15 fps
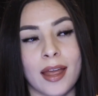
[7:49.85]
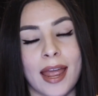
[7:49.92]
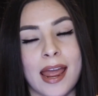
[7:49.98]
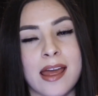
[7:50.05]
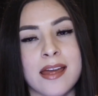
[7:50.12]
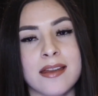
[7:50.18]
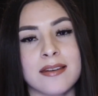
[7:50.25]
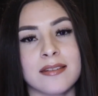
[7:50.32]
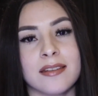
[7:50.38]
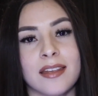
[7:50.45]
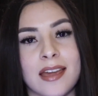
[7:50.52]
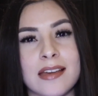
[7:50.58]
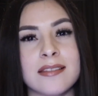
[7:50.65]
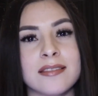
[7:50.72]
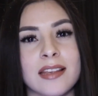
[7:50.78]
and
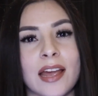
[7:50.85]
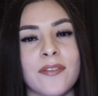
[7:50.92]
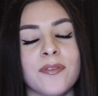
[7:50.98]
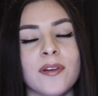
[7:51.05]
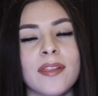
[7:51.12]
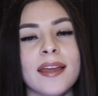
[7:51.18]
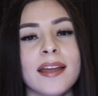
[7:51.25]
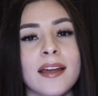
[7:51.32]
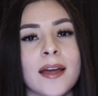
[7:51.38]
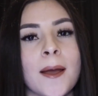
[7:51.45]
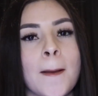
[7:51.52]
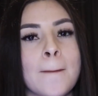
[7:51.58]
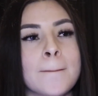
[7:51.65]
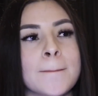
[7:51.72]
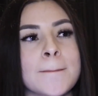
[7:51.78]
yes. I feel like
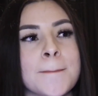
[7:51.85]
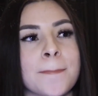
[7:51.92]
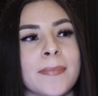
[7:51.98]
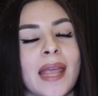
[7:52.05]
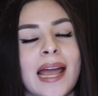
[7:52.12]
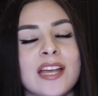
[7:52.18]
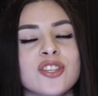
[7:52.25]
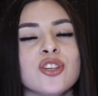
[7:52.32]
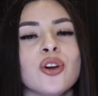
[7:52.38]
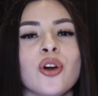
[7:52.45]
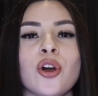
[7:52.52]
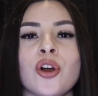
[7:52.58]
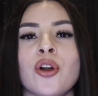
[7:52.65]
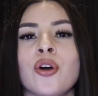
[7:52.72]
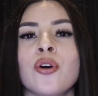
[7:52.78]
as a
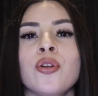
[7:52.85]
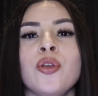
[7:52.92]
girl,